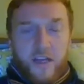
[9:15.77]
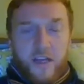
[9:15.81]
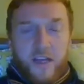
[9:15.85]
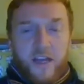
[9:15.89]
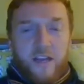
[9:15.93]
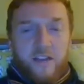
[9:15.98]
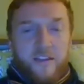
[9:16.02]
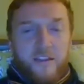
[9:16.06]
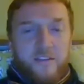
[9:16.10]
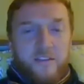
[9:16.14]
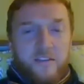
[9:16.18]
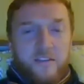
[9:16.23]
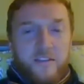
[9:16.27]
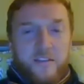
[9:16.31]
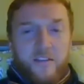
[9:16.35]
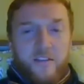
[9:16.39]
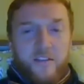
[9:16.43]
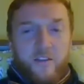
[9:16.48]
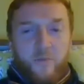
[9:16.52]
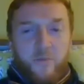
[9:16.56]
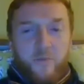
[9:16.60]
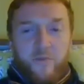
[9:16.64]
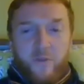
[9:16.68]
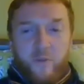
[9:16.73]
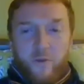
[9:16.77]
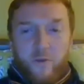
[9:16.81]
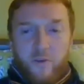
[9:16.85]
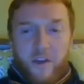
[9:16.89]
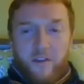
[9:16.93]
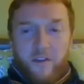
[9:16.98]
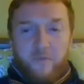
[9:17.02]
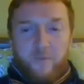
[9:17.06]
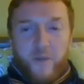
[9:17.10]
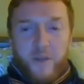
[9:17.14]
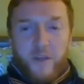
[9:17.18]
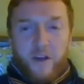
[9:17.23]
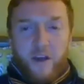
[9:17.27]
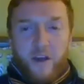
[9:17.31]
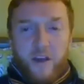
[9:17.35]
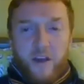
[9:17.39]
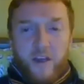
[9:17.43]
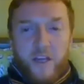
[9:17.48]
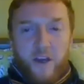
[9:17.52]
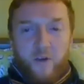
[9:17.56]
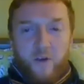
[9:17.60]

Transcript: And this is still before FBI